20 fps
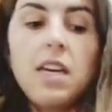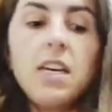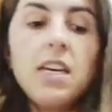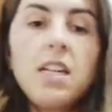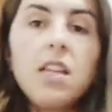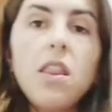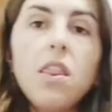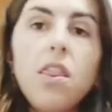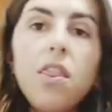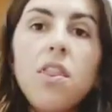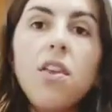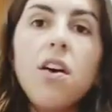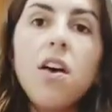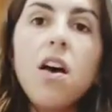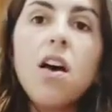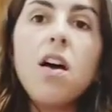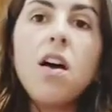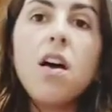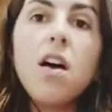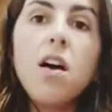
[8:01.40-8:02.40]
in
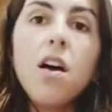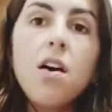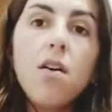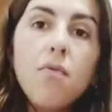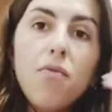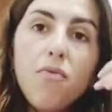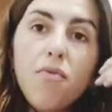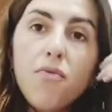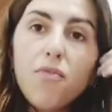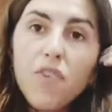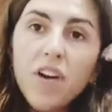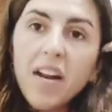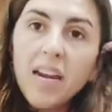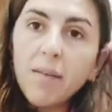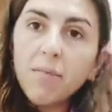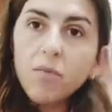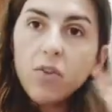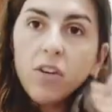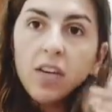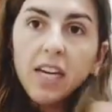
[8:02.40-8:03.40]
the
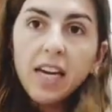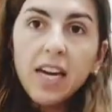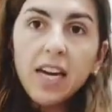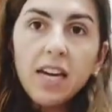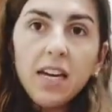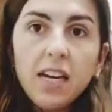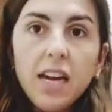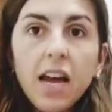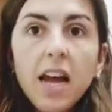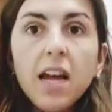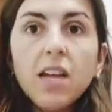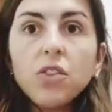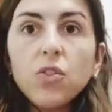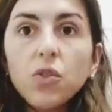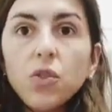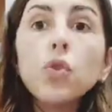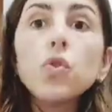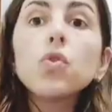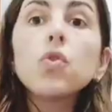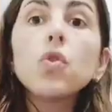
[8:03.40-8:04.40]
frame, okay? And
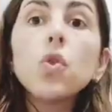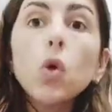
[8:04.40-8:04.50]
to use